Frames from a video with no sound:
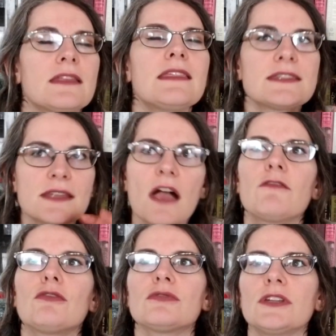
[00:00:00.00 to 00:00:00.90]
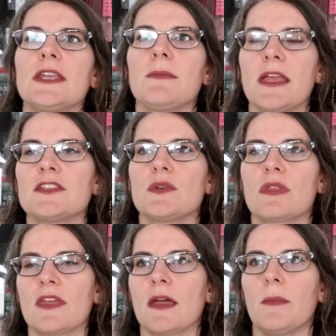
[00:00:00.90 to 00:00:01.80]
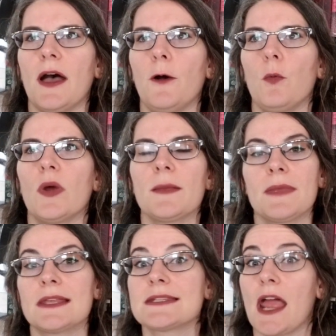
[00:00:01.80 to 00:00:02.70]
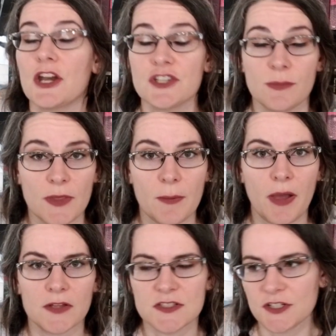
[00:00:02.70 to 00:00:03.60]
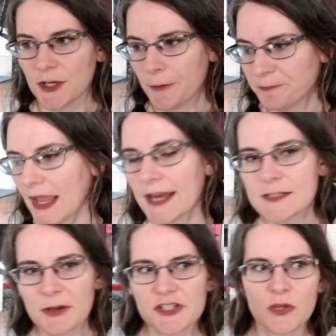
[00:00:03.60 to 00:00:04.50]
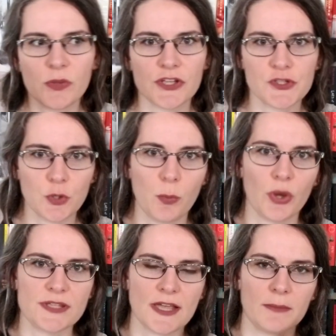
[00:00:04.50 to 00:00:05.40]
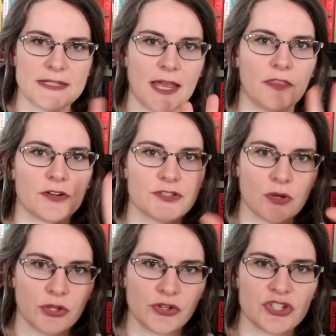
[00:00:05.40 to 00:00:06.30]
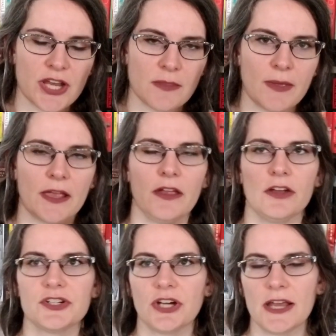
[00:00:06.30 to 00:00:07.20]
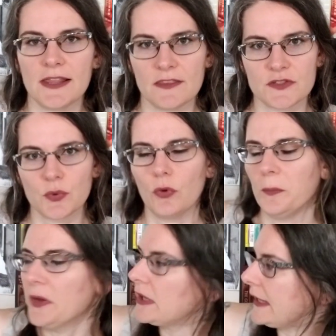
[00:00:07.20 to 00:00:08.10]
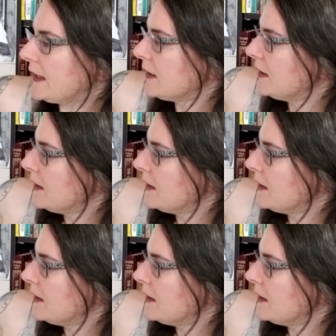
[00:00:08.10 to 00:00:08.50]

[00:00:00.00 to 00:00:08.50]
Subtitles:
This novel really makes you think about what it means to actually be a monster, and especially when the two boys come together. So Yoon-jae, the main character, and then the school bully.